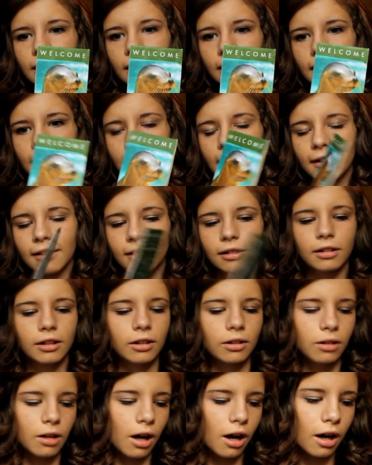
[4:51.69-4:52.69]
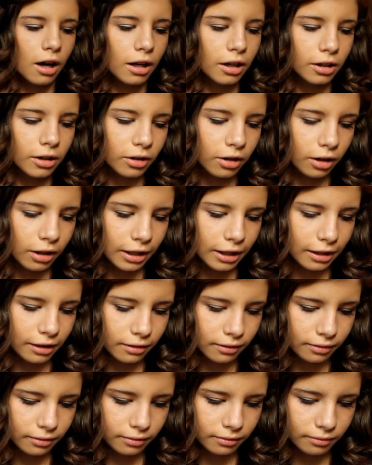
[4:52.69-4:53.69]
it has a little otter on
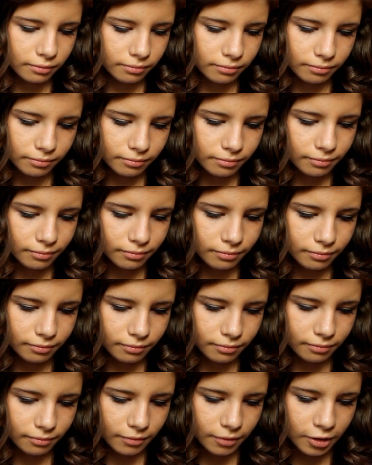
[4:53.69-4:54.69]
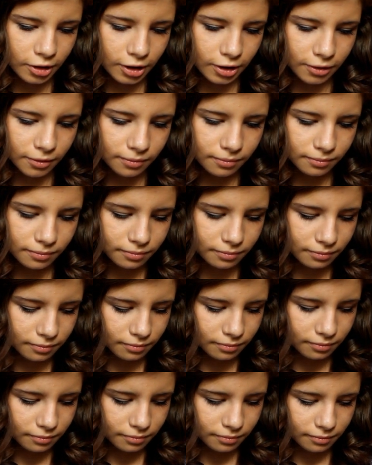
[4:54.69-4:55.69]
it. So,
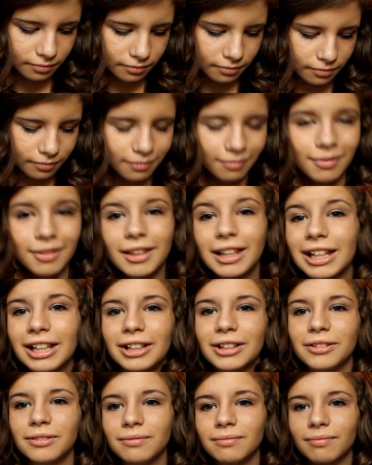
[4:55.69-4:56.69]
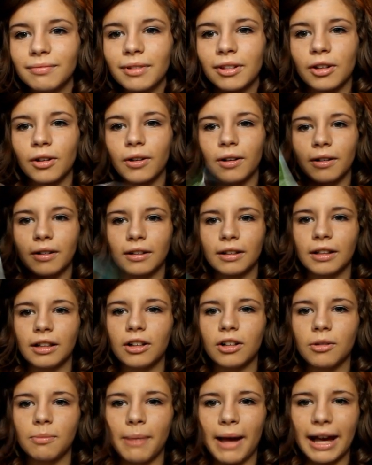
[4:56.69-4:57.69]
it's cute. So,
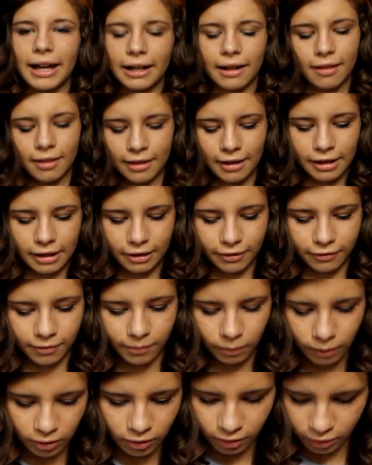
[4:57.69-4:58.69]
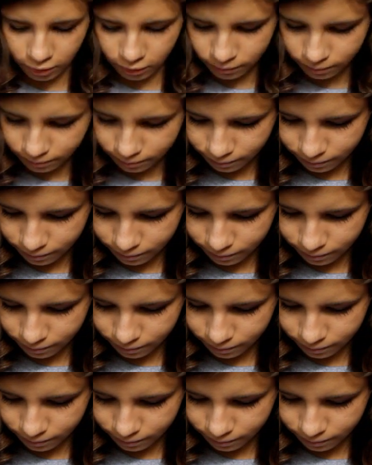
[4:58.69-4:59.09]
little packet thing from the zoo